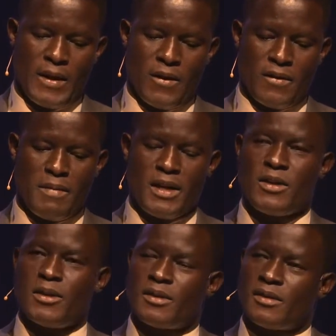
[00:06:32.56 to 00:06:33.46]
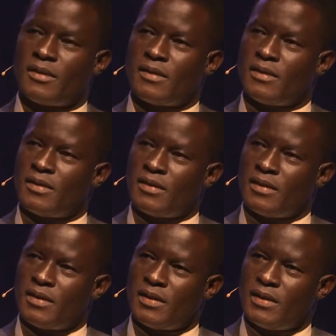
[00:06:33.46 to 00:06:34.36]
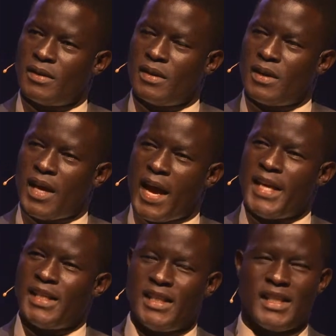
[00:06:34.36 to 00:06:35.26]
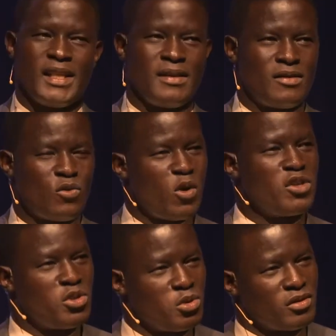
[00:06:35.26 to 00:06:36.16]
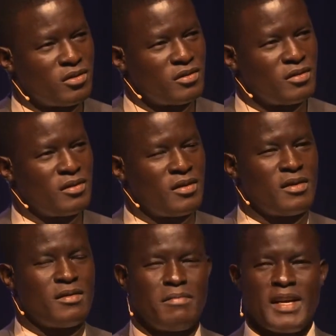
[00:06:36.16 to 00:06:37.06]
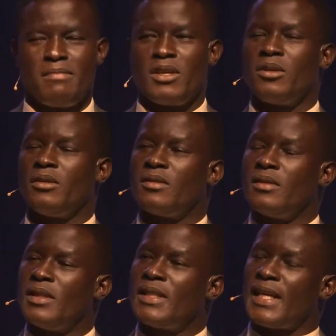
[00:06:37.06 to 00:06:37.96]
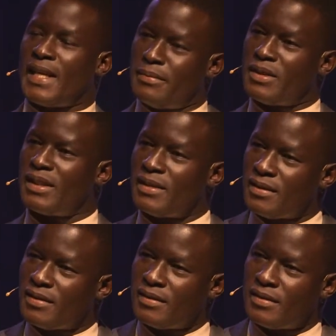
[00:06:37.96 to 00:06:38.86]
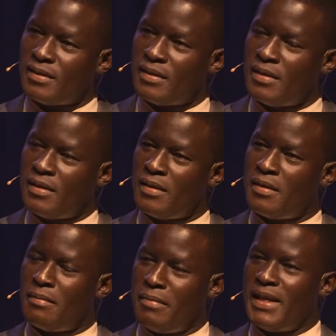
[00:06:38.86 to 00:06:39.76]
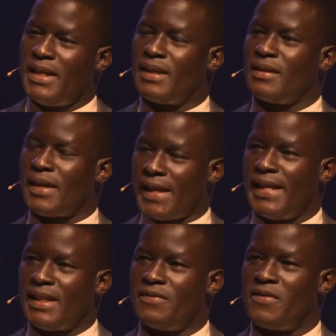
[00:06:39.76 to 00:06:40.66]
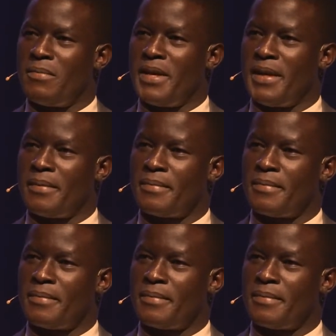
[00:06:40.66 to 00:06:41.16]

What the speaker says: Not because I didn't want to, but because circumstance made it reality for me.